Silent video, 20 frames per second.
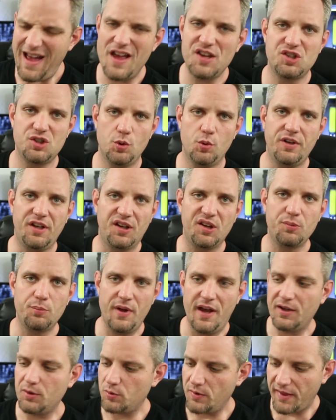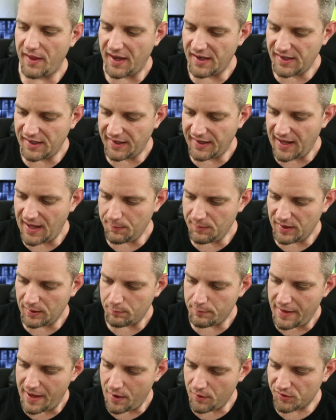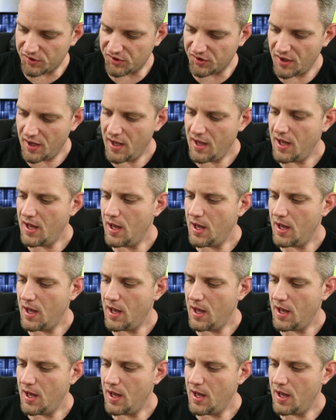as you would expect with any gaming mouse.